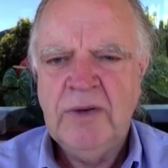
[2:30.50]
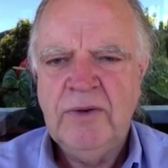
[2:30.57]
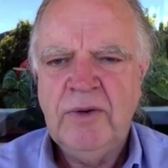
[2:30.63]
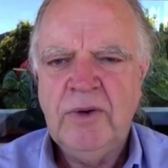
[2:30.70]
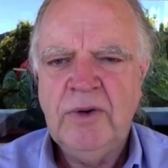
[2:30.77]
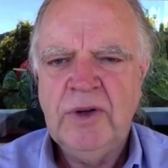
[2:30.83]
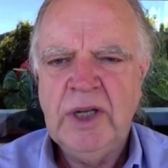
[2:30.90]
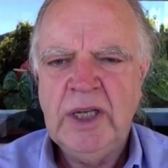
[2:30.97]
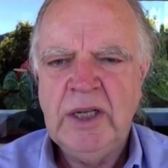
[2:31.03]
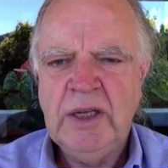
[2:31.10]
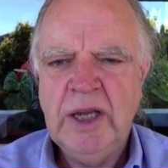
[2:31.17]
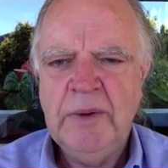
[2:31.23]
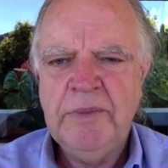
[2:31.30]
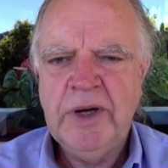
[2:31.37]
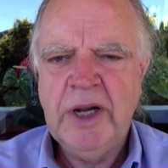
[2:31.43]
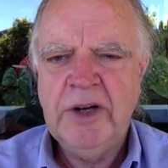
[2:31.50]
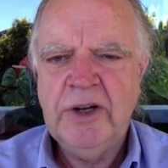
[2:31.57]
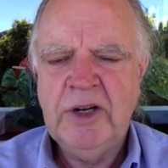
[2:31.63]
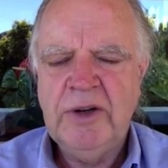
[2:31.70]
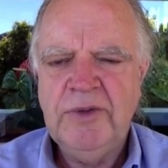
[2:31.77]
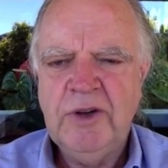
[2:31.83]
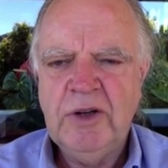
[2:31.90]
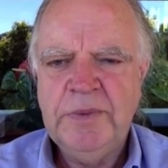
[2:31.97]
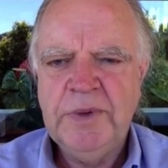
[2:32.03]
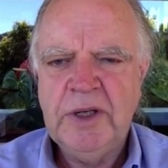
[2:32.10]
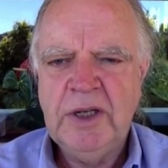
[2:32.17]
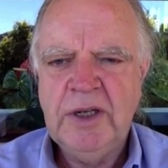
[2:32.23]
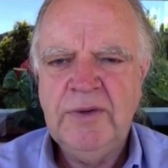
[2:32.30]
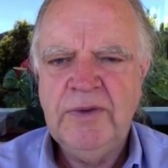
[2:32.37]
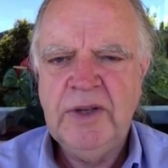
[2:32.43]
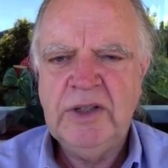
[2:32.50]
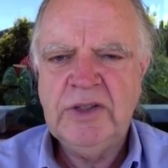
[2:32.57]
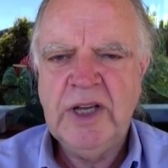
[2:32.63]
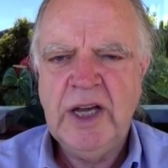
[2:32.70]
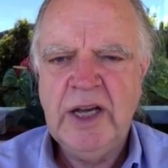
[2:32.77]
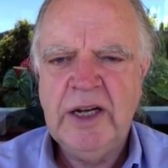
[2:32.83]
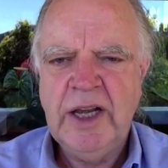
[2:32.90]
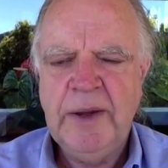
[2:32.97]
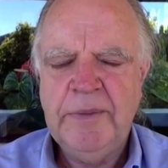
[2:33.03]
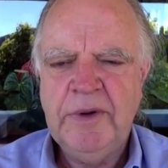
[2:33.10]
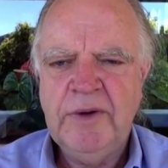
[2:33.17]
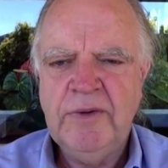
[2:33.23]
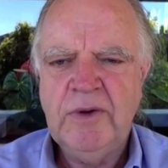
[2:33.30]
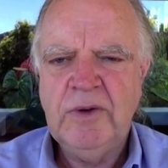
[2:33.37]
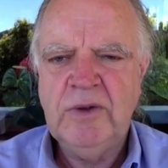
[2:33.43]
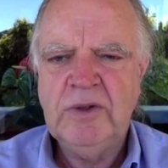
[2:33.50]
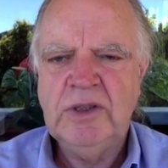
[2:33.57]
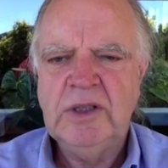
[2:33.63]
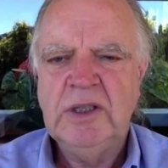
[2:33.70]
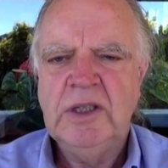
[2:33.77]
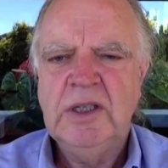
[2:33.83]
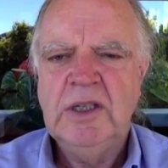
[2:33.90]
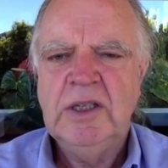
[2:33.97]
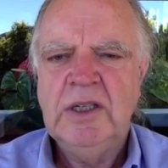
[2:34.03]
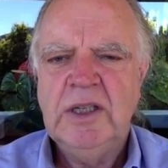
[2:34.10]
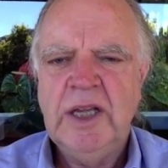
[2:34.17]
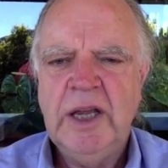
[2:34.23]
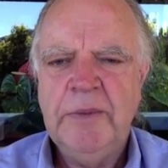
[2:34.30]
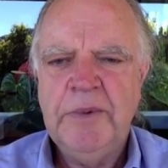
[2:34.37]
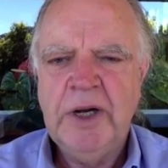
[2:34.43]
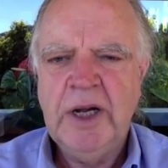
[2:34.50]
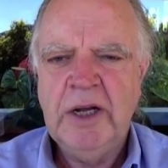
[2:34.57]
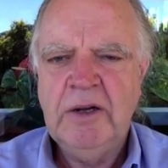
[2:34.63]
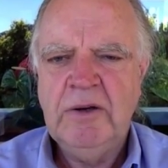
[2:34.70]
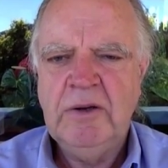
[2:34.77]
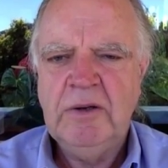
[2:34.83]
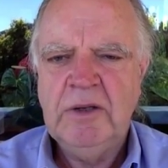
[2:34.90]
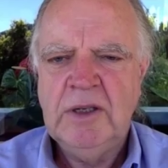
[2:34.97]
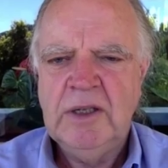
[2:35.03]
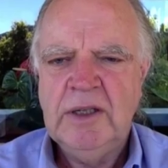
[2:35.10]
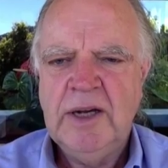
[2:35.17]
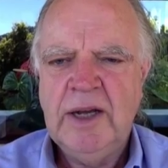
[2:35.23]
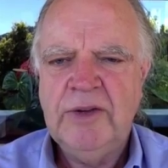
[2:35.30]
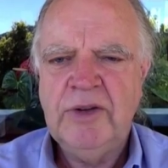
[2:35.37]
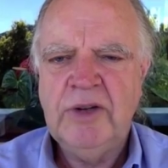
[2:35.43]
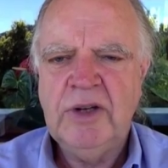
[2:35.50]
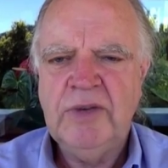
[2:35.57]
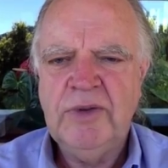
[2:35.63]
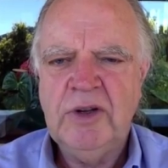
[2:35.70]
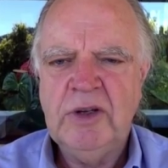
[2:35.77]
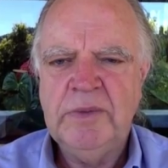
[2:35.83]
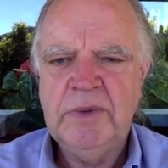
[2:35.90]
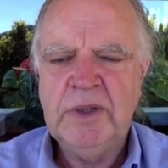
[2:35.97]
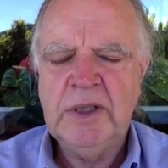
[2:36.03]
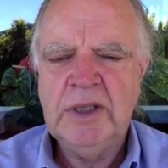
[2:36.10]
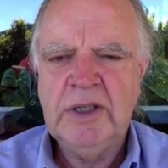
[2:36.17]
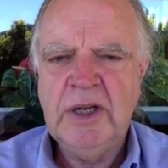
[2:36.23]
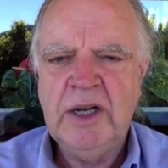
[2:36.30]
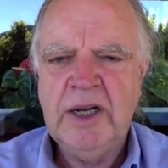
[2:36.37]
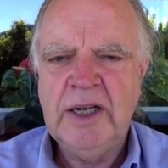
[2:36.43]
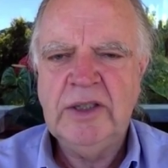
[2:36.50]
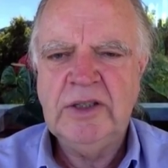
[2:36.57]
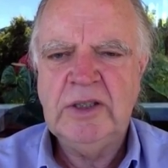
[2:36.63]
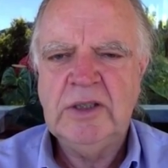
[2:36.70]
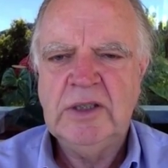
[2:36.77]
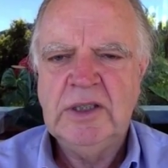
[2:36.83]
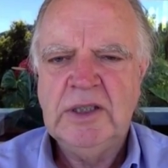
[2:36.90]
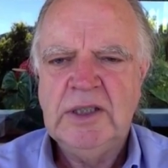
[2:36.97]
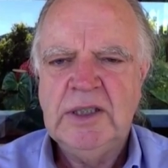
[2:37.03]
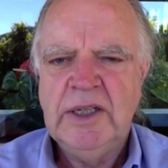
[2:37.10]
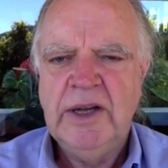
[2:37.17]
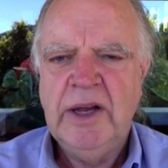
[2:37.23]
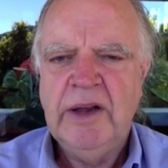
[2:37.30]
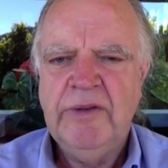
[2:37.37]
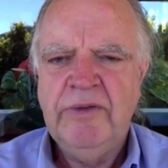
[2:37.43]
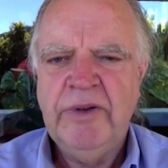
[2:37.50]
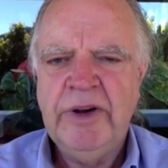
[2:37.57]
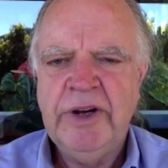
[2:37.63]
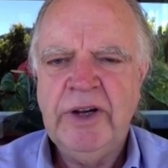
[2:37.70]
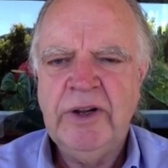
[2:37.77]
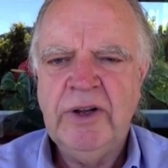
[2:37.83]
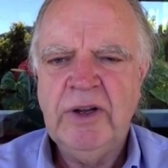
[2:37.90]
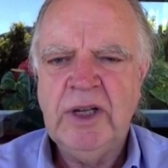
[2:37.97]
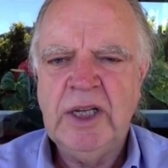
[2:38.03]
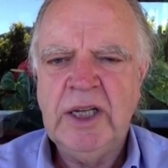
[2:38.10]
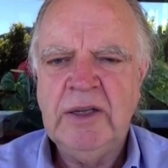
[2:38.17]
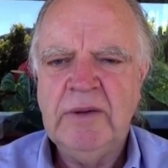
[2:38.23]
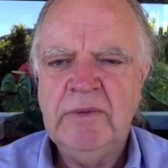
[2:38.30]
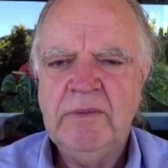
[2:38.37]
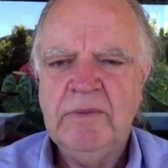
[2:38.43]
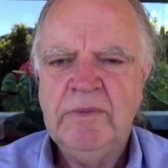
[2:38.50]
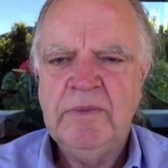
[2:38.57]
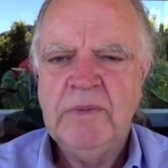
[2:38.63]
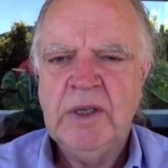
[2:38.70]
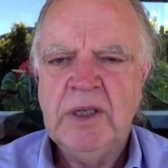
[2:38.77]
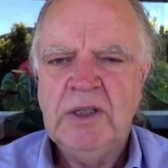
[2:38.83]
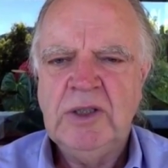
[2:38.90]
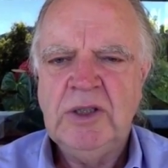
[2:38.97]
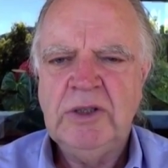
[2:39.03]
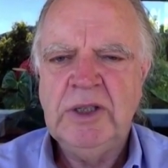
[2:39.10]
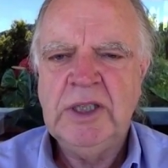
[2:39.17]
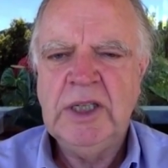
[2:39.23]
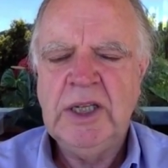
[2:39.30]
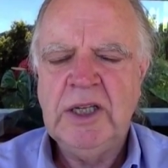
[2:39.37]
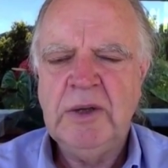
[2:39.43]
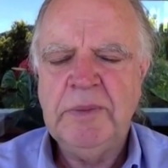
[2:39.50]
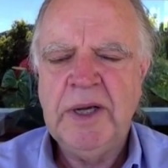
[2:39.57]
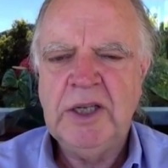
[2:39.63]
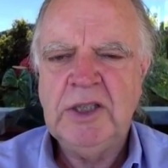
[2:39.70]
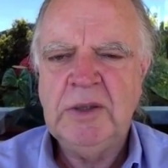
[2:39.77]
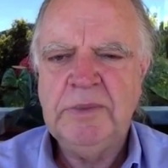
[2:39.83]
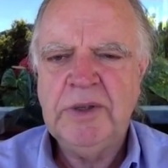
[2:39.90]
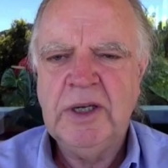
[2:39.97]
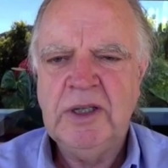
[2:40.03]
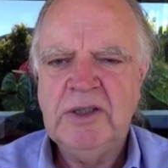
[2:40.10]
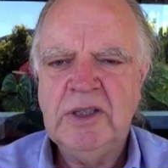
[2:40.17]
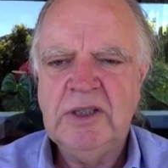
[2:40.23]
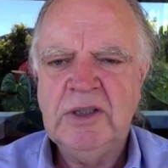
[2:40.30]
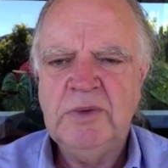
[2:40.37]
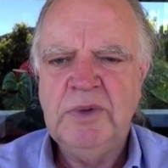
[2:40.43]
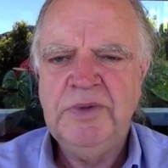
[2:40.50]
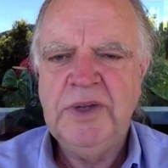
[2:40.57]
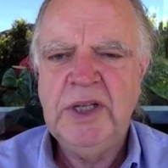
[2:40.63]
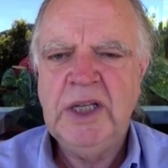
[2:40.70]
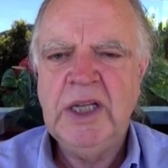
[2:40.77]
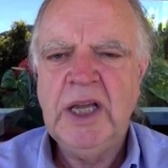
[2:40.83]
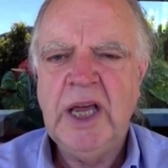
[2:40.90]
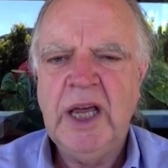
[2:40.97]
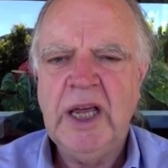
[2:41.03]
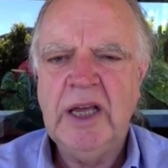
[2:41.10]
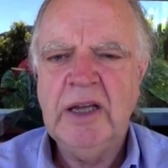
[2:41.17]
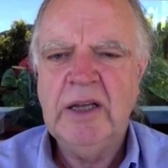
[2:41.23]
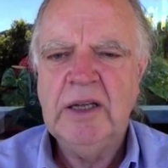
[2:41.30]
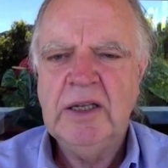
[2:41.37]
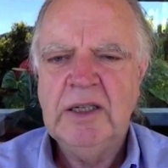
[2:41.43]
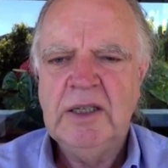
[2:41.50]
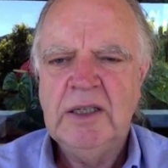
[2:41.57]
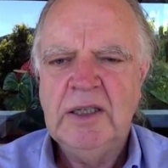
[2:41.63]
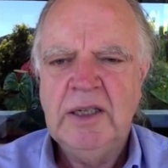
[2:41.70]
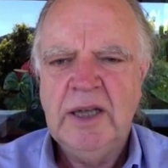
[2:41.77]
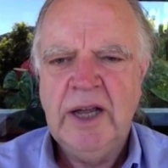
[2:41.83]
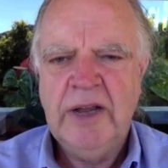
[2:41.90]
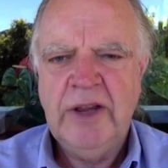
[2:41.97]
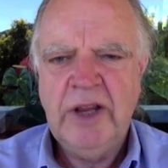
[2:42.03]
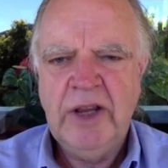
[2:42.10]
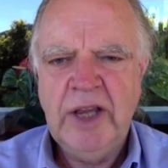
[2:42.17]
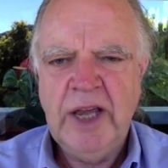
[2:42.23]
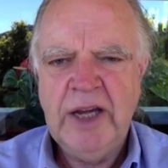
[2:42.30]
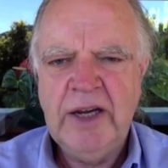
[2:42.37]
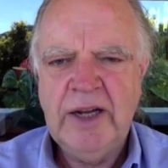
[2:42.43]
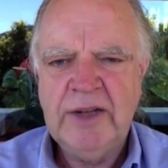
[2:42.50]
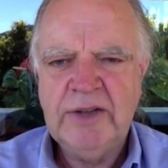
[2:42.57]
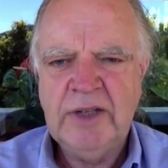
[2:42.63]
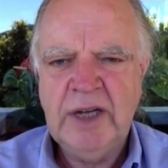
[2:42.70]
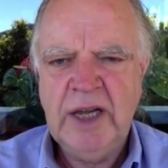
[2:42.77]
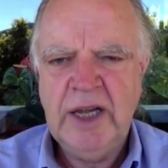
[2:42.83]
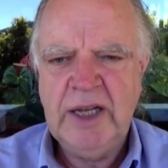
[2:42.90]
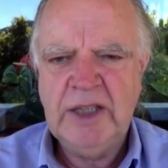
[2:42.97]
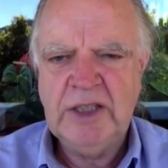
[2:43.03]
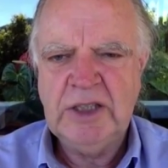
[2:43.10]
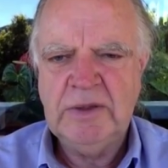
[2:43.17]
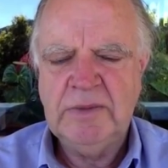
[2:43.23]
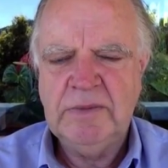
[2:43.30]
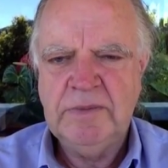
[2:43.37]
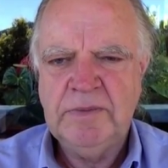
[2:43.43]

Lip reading: for the embryo to develop. And if this can't happen, of course, the embryo doesn't develop. It dies very early during the incubation process within the egg, and then the egg doesn't hatch.